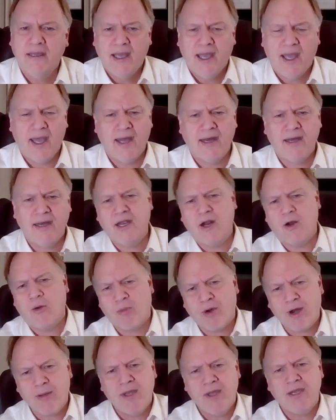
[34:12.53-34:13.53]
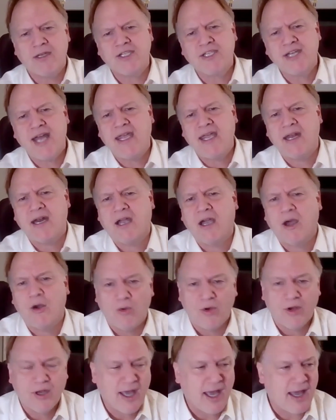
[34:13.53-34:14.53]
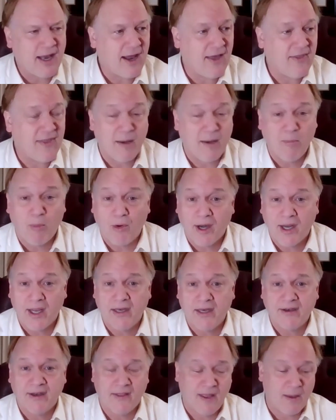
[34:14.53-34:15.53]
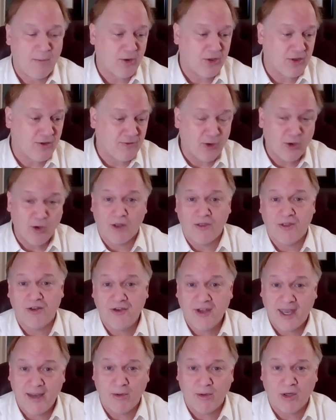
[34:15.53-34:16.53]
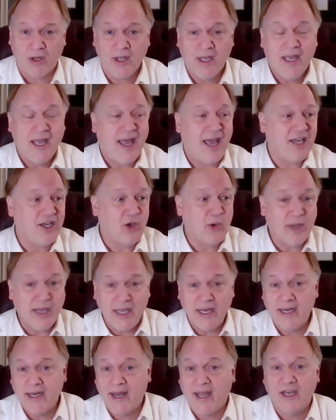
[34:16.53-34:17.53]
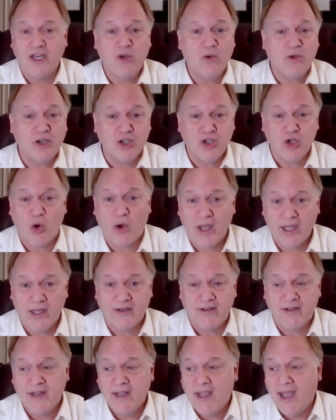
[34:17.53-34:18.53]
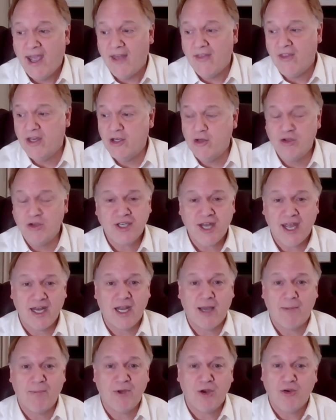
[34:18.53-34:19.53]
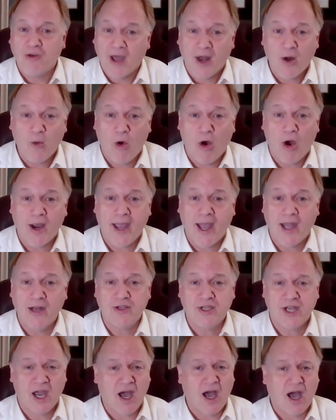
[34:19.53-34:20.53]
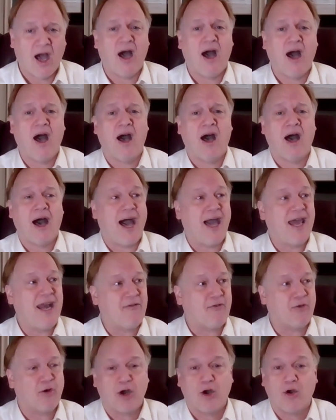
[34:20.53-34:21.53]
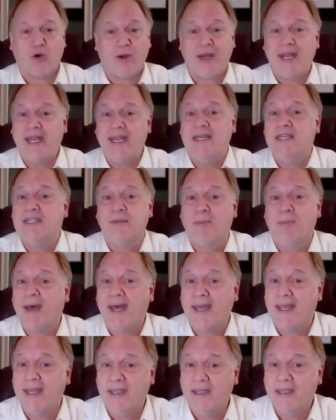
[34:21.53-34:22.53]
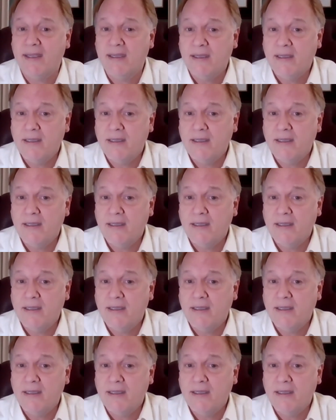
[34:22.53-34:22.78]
And, bring me a steak and a Coke. And they bring it and they put the food on the table and you eat it and you enjoy it. And then you stand up and you try to walk out. And you say, ha, ha, ha, I never agreed to pay.